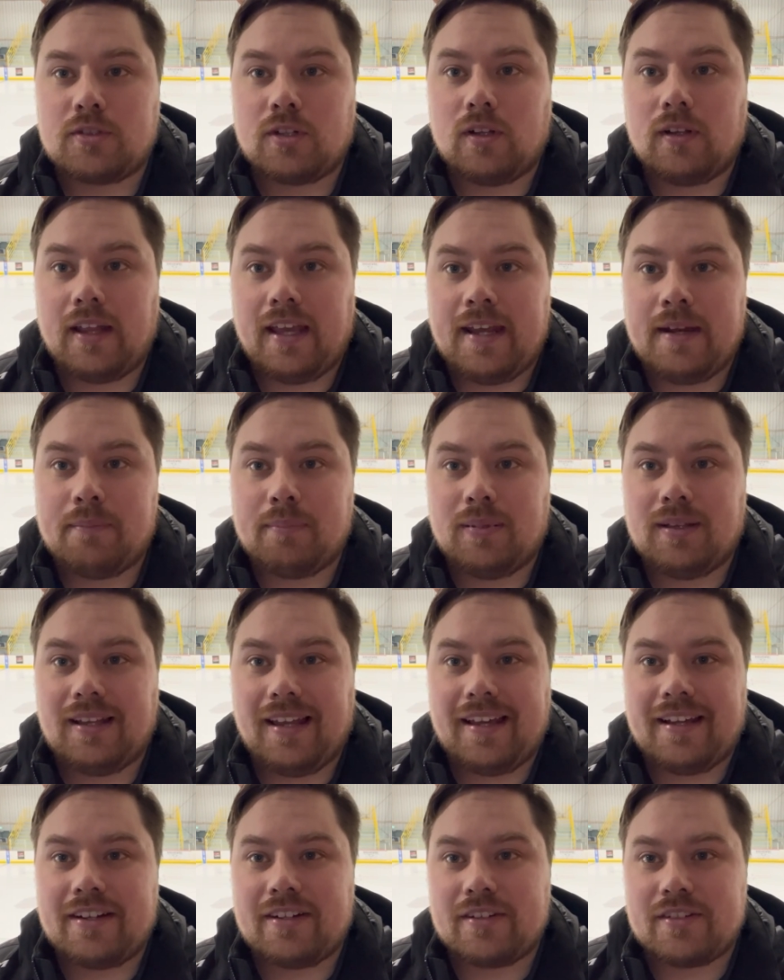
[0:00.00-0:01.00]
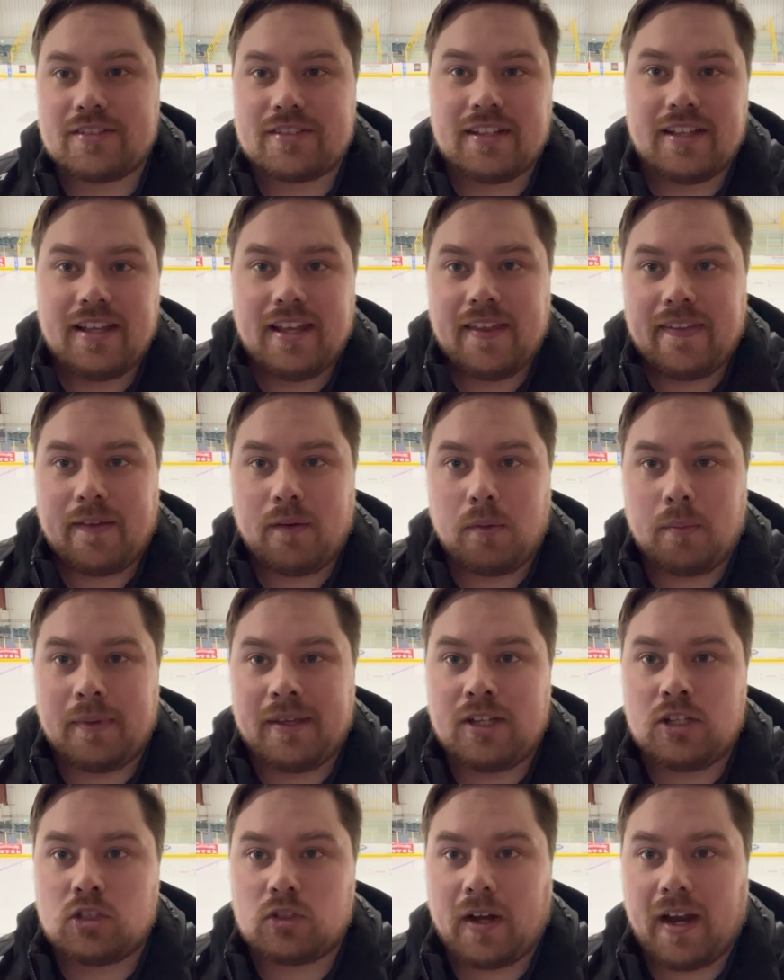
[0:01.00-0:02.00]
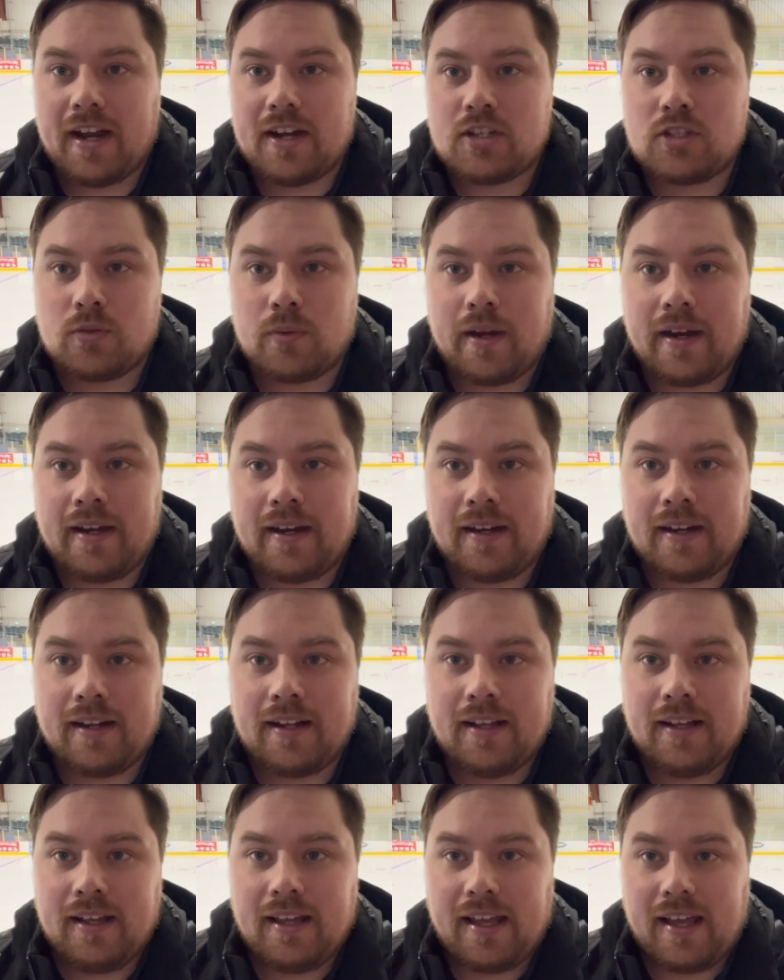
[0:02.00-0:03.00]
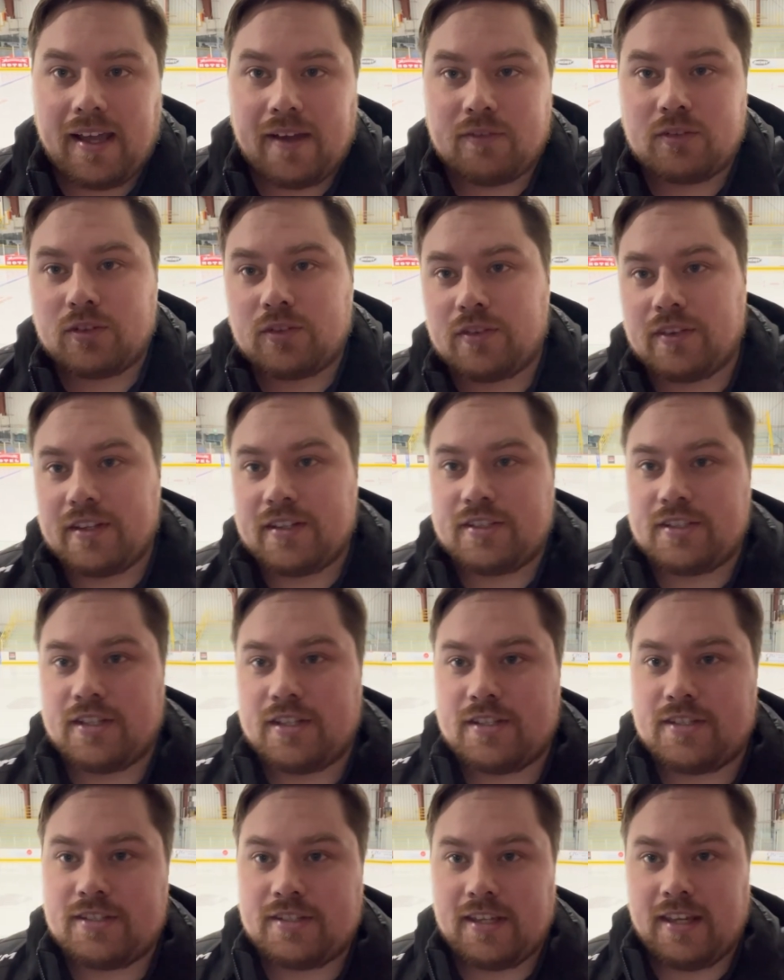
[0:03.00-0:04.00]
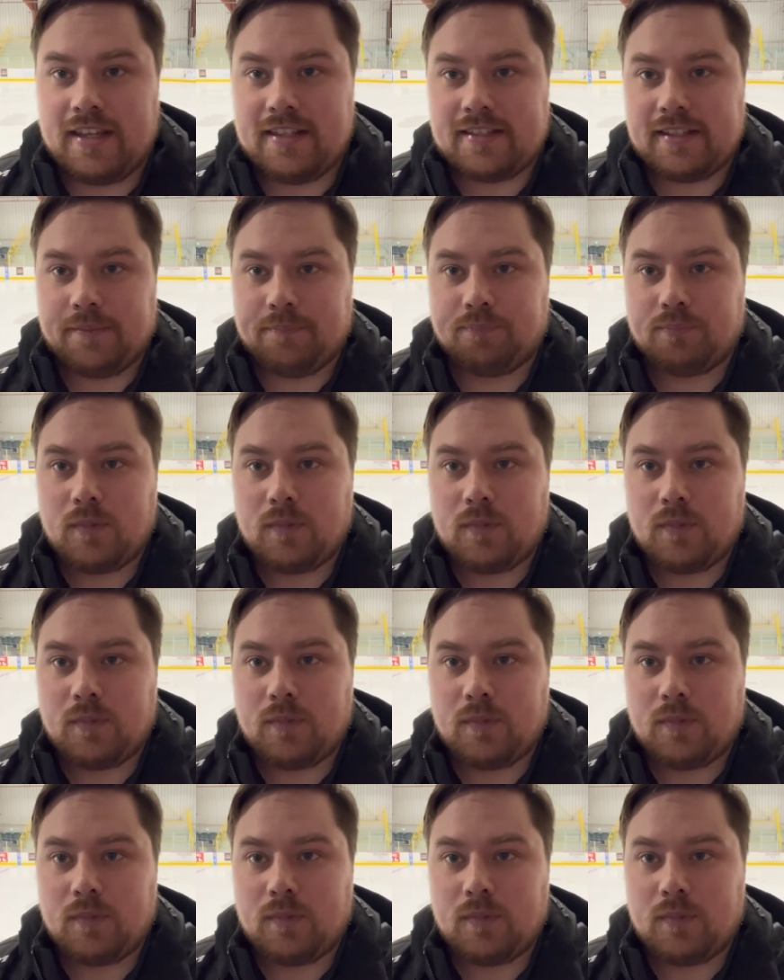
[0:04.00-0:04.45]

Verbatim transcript: all eight players that will be graduating after this season.